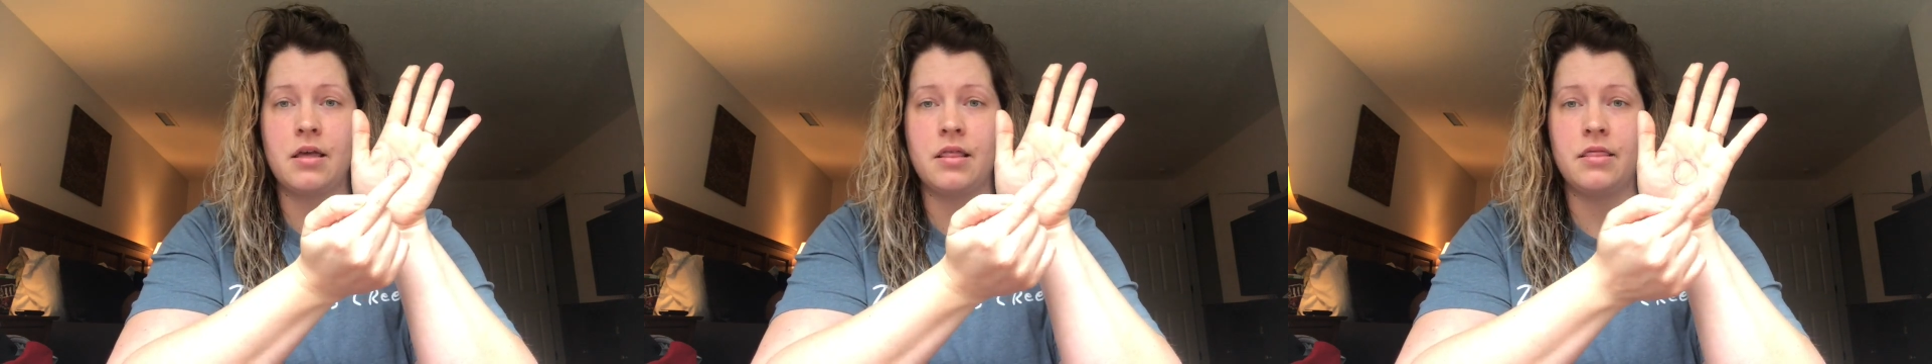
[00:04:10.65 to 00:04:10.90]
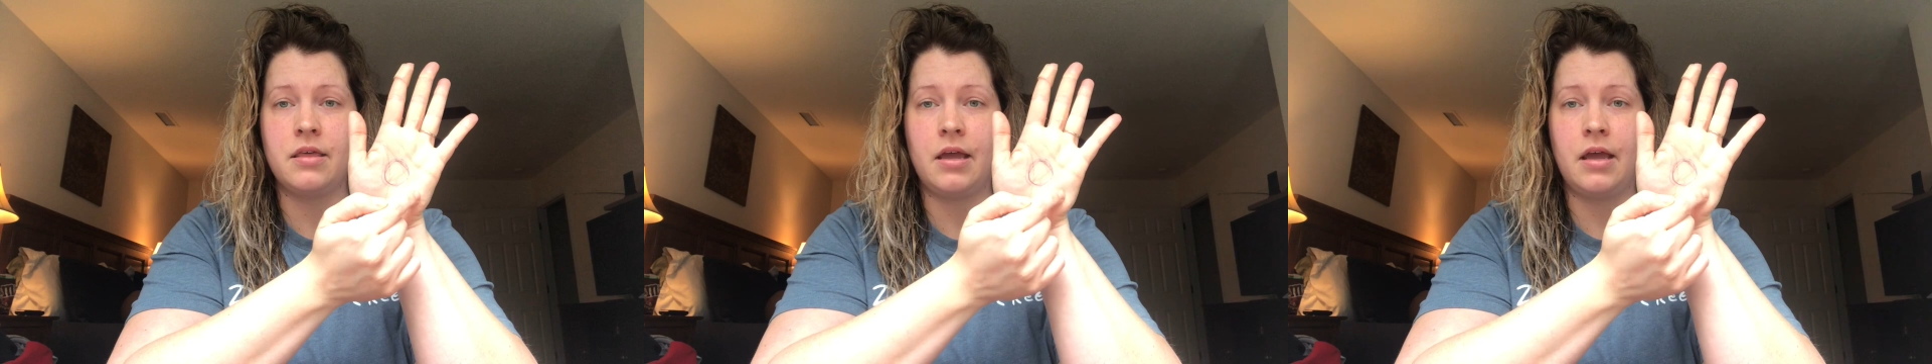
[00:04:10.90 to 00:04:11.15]

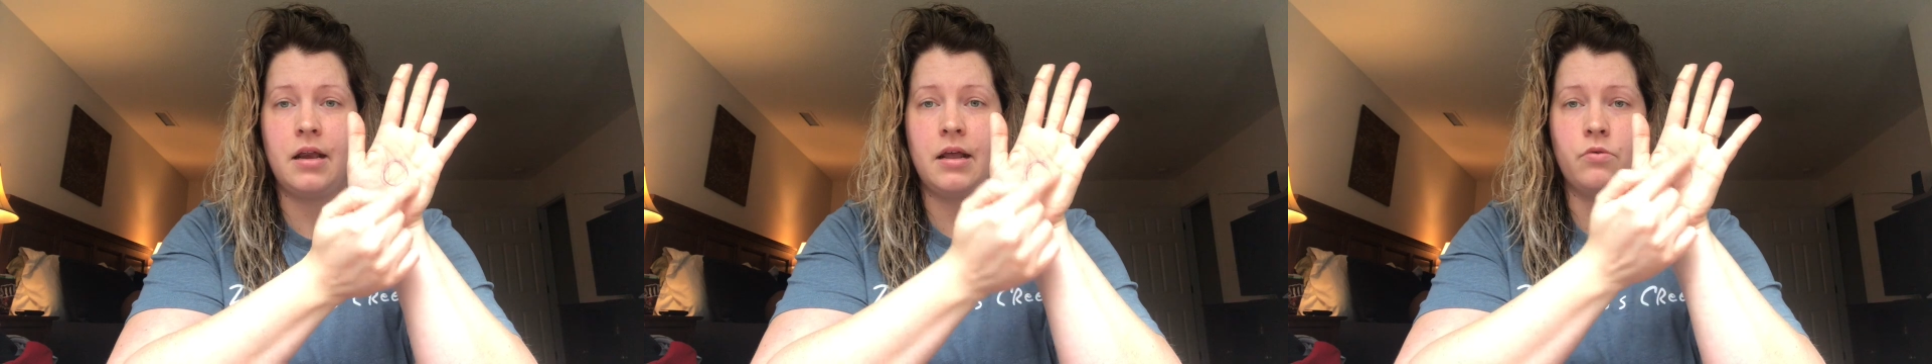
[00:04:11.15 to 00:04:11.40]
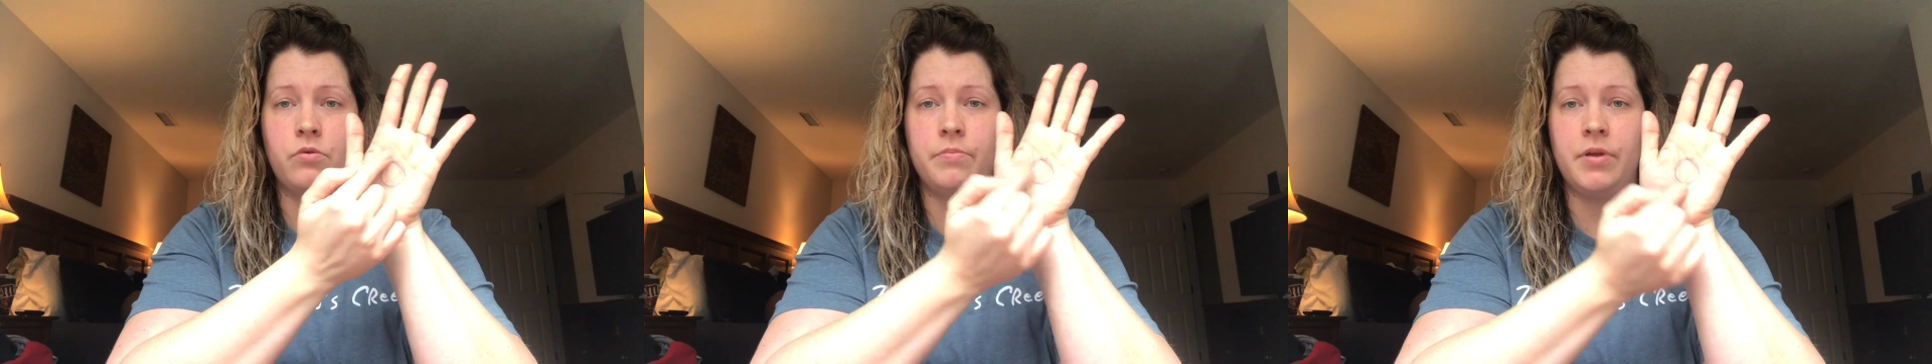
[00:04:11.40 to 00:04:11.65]
then
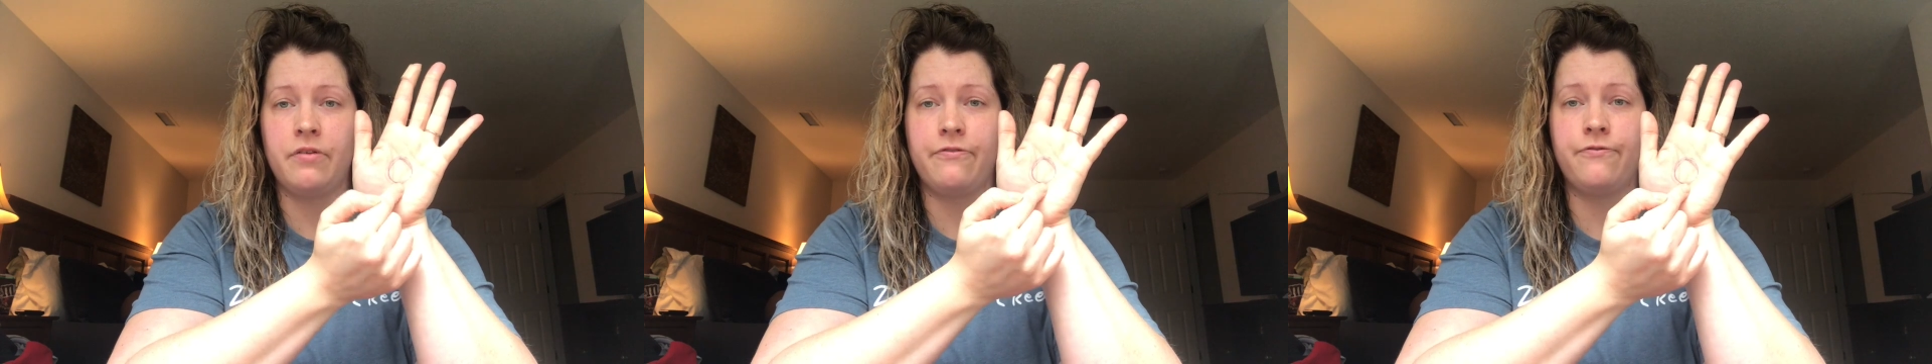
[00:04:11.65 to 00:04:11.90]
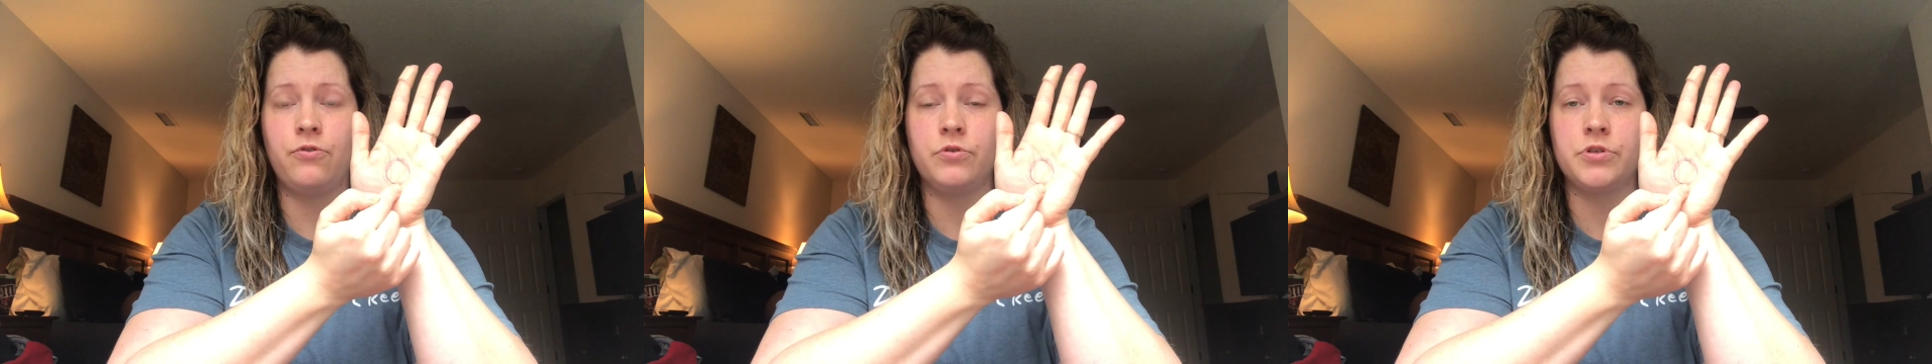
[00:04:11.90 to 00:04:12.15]
it would be a
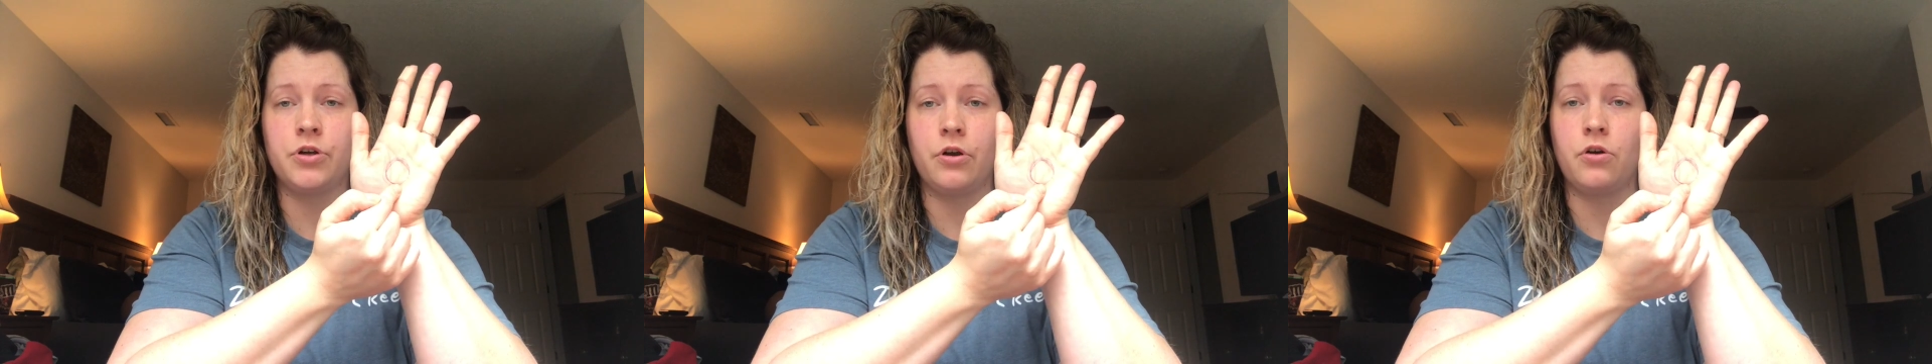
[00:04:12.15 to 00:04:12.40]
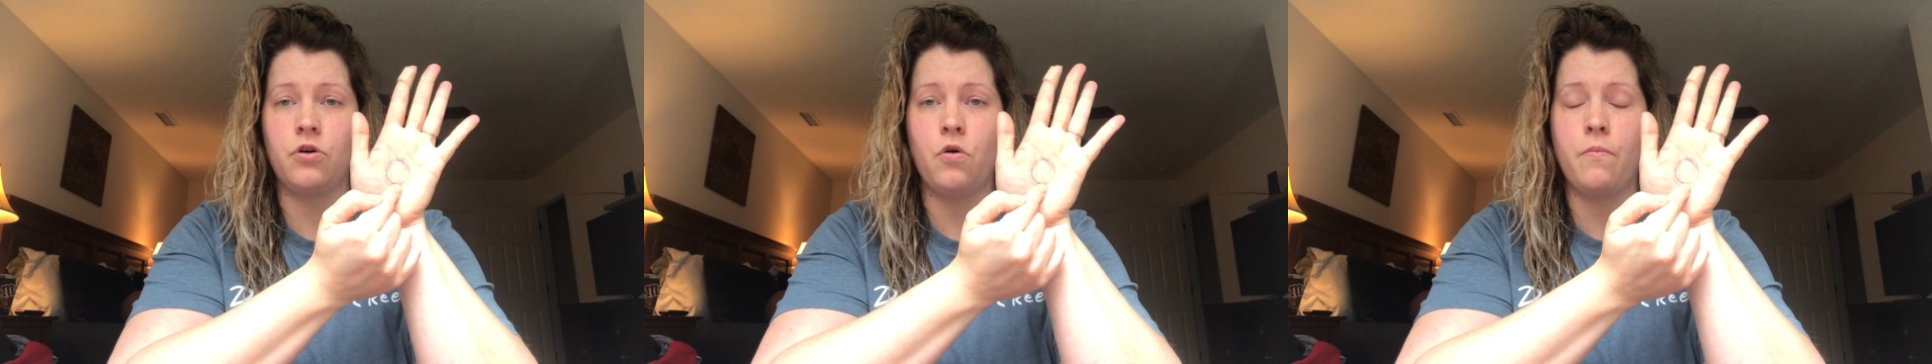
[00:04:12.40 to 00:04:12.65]
full
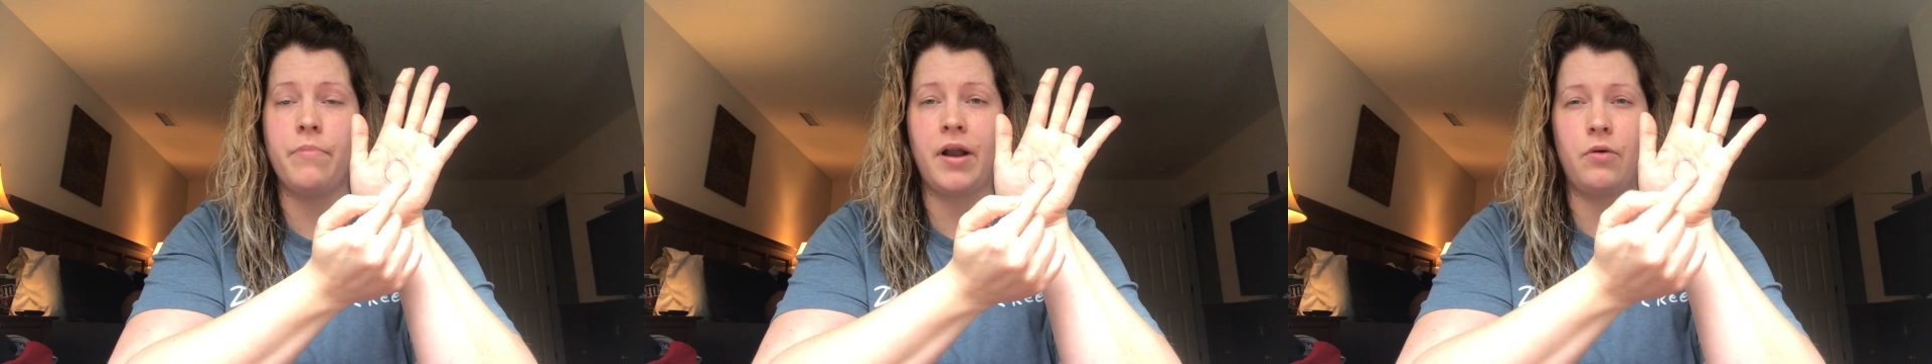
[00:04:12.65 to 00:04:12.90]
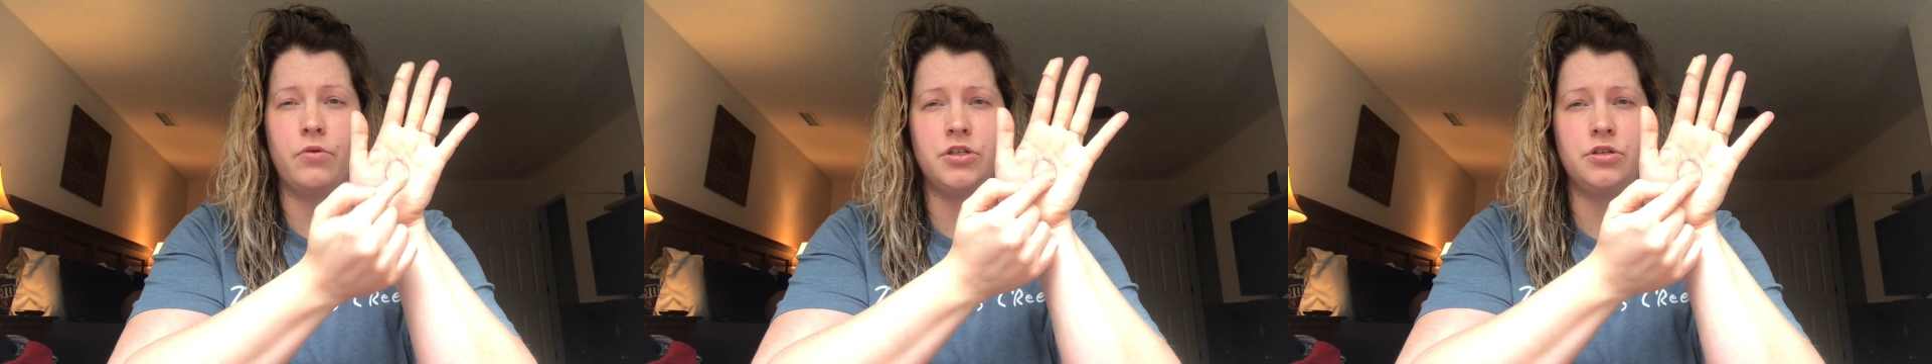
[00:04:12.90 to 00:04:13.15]
circle, but
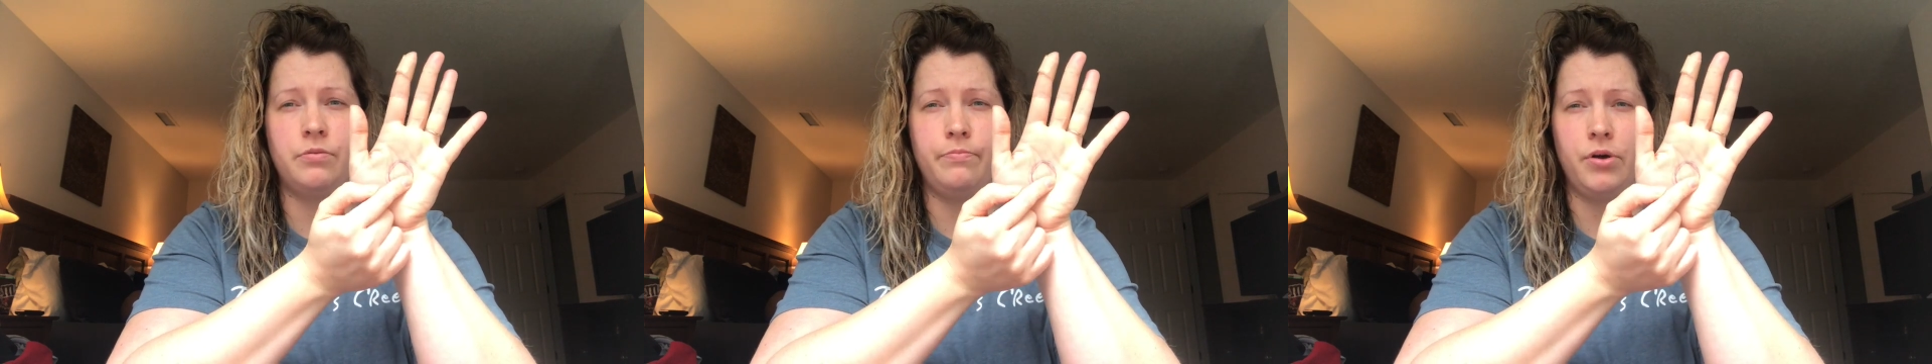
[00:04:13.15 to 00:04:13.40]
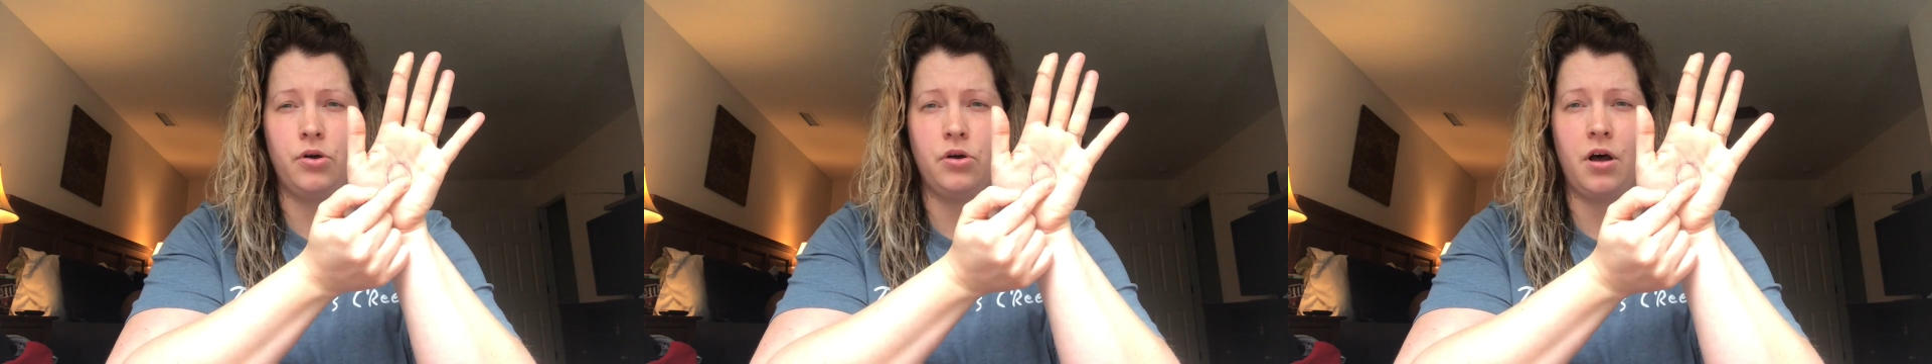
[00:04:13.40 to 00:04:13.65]
I want you to
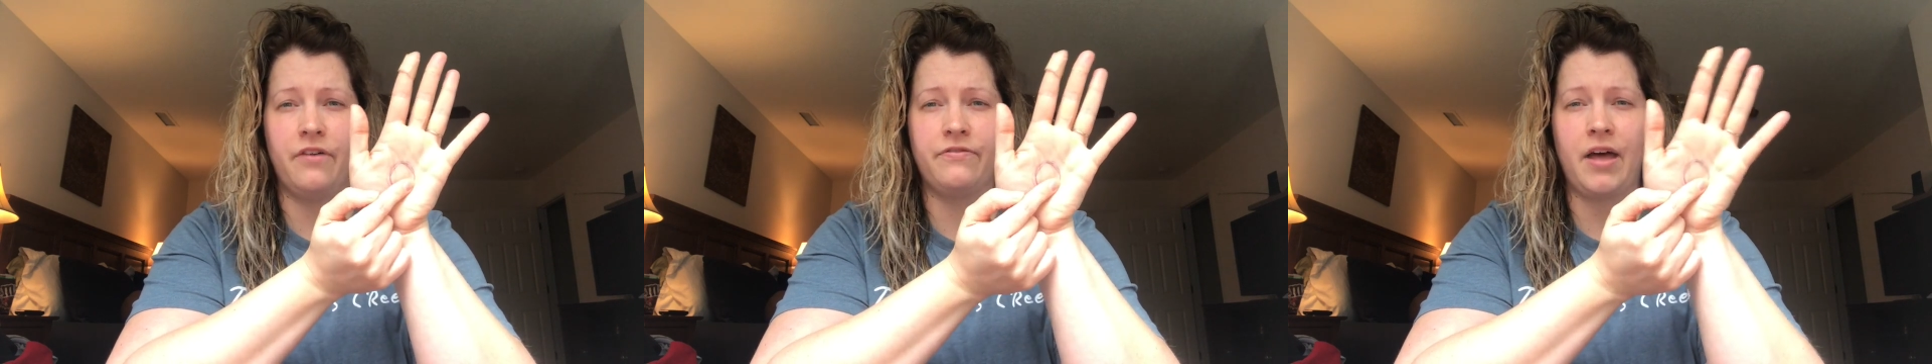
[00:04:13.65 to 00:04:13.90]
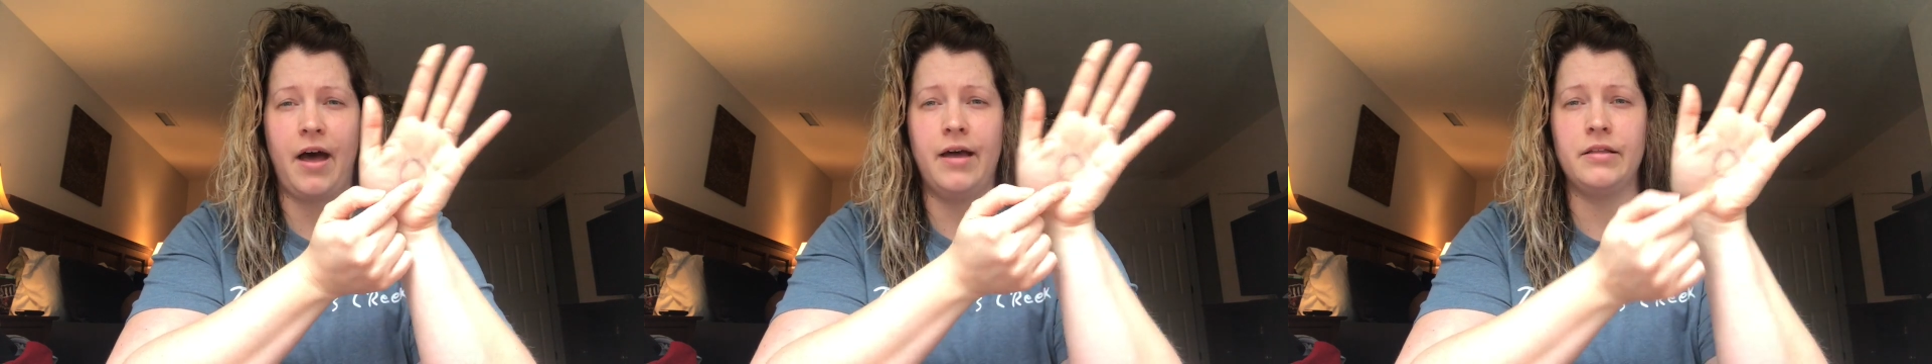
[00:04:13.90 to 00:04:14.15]
build off
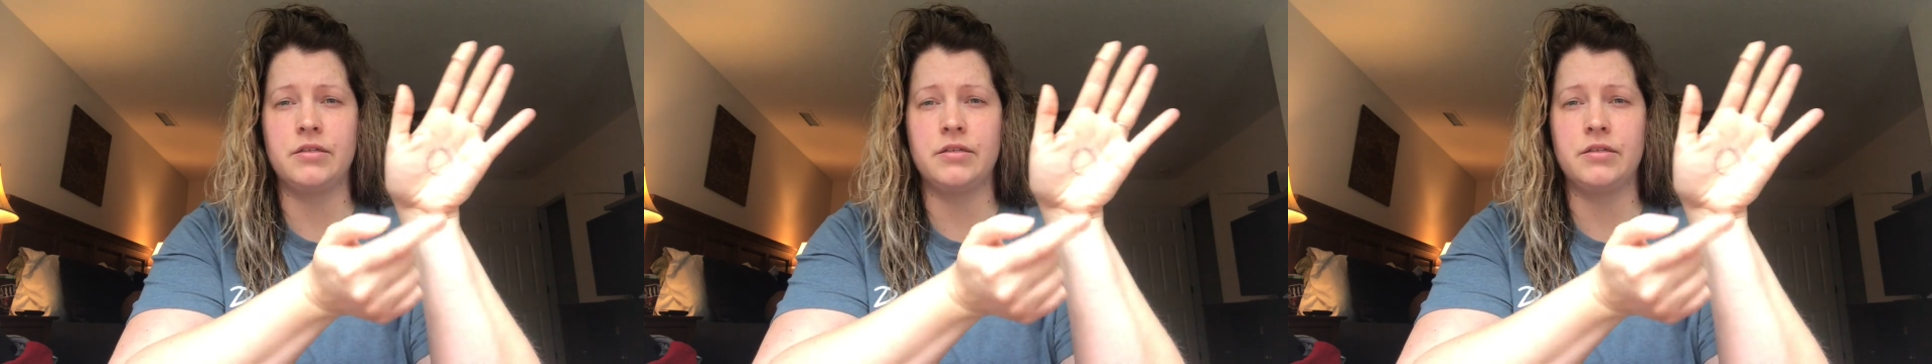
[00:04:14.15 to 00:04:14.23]
that.